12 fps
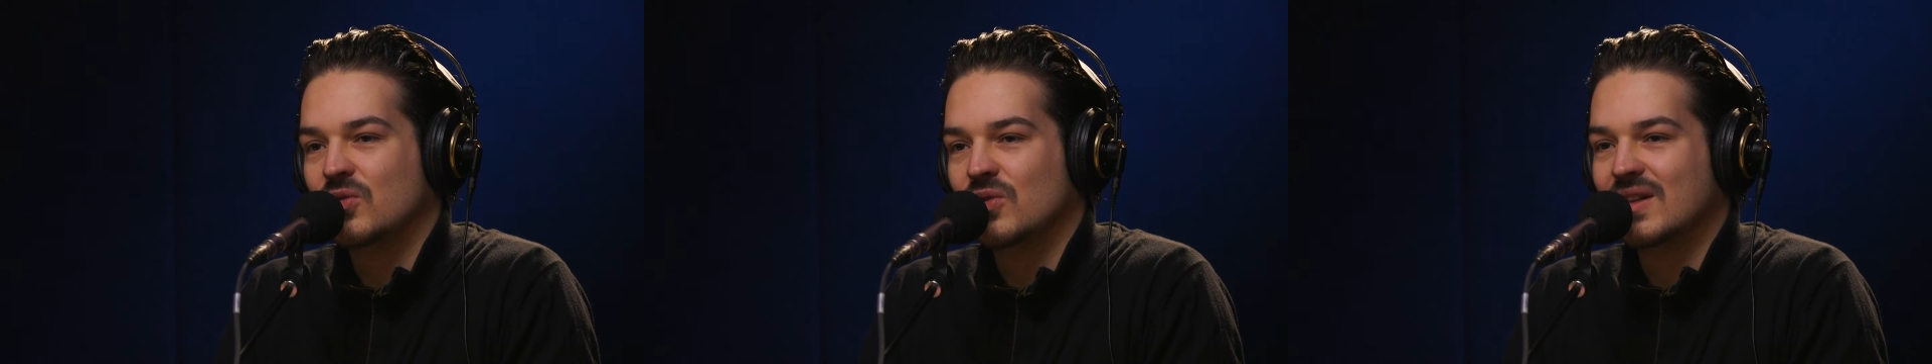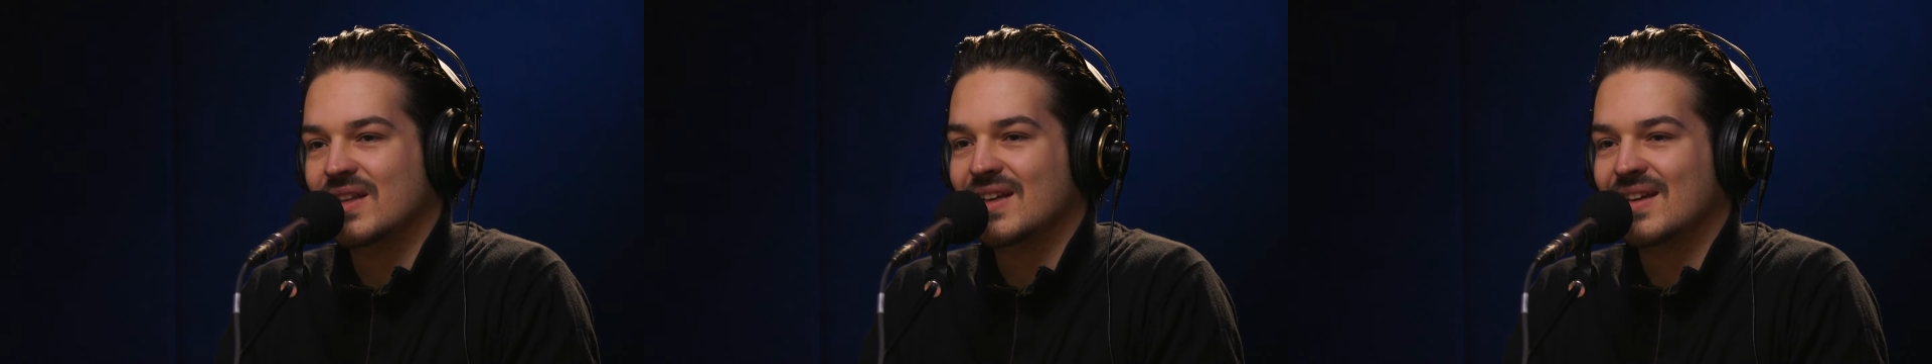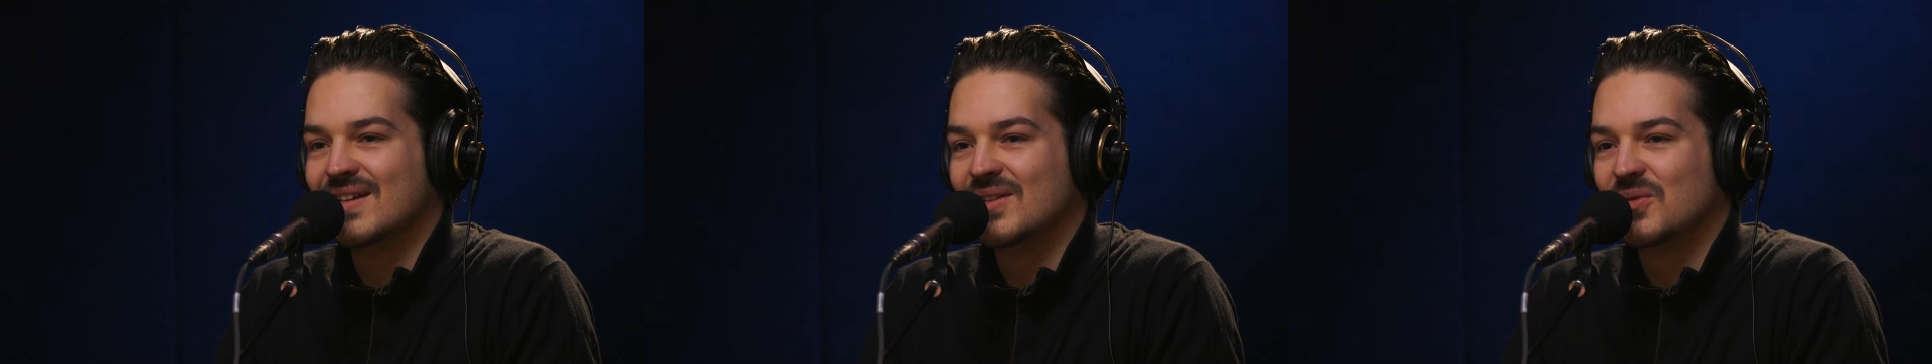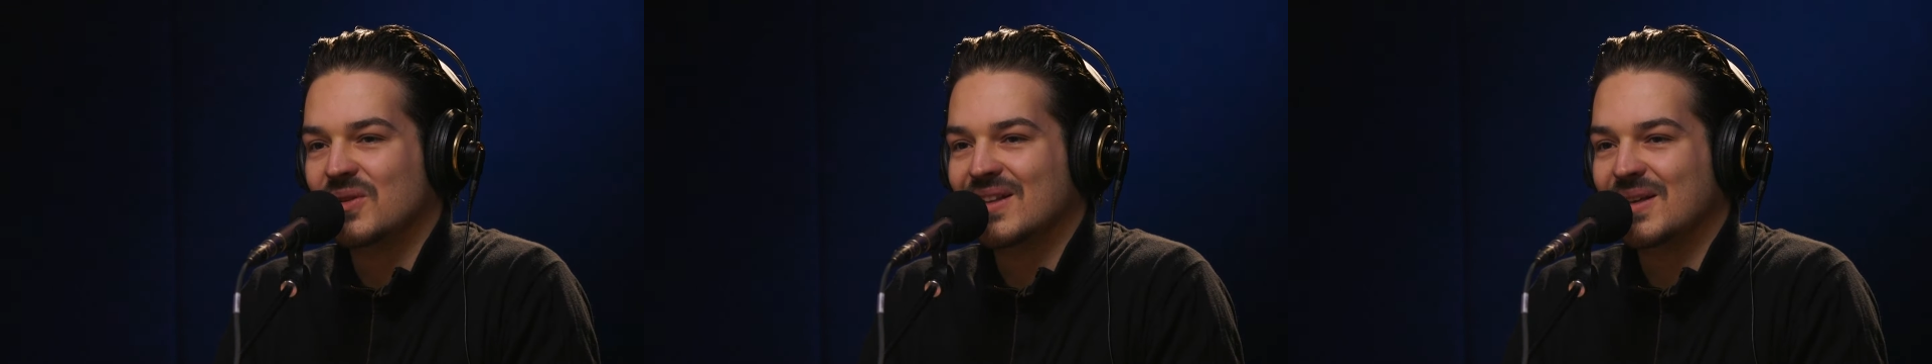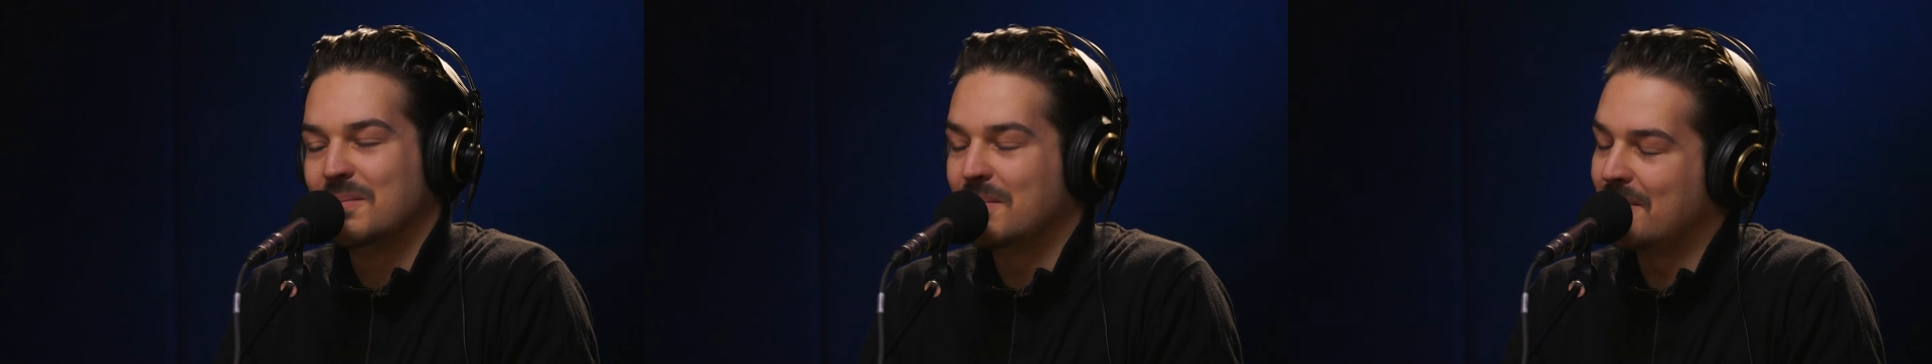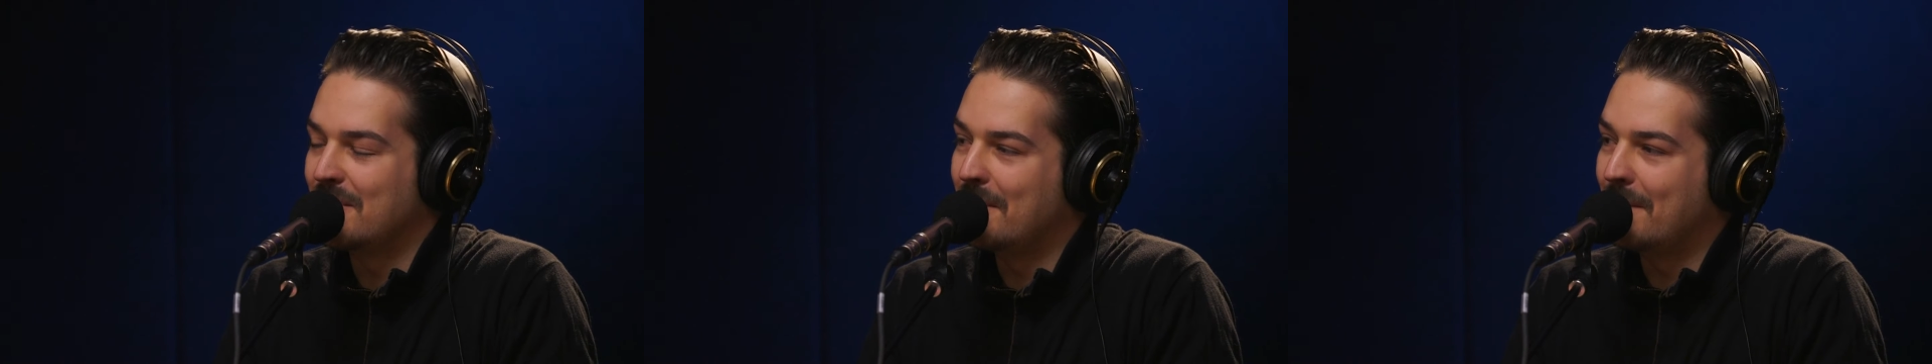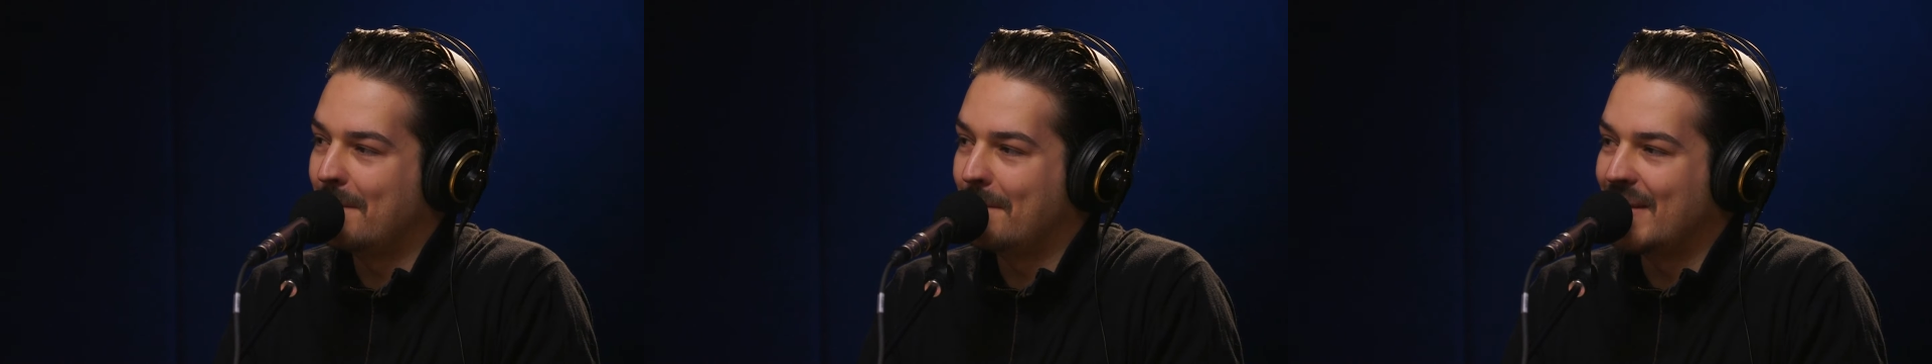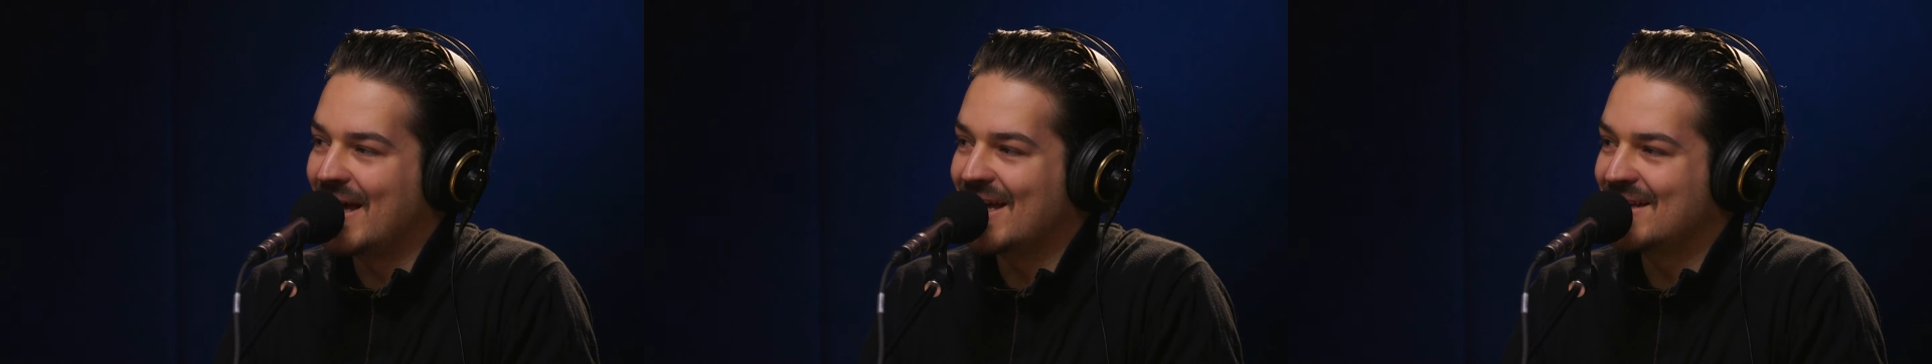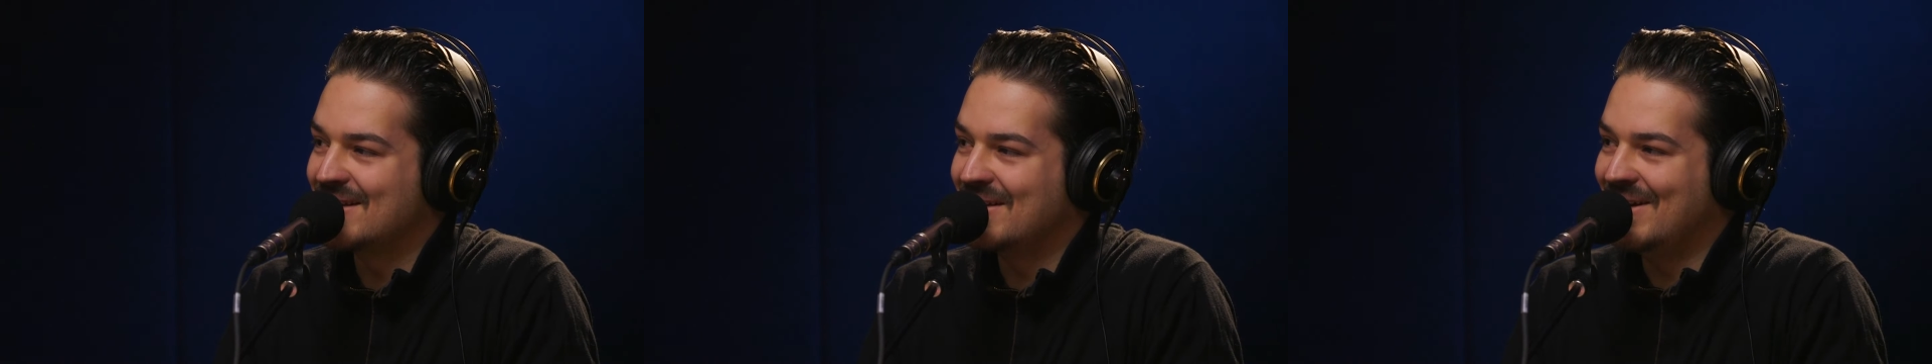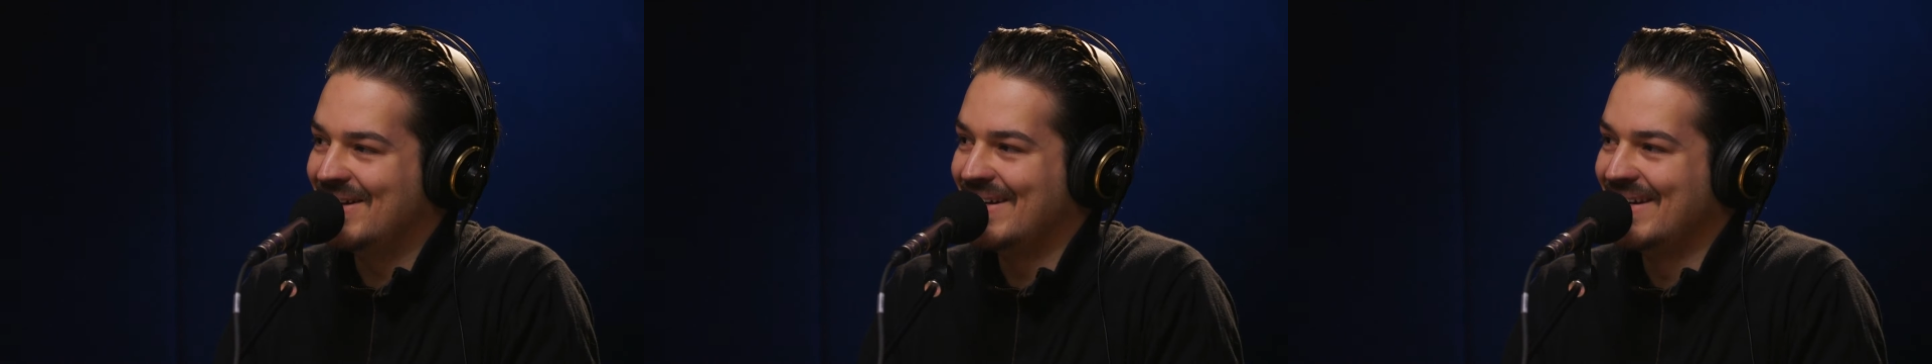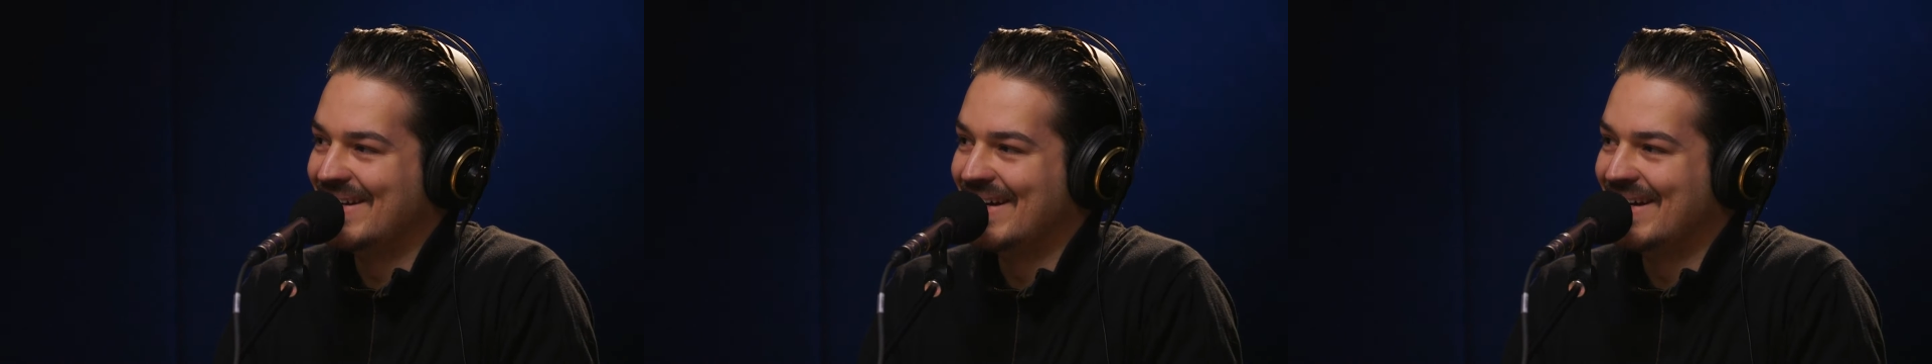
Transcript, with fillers: really really bad. Yeah,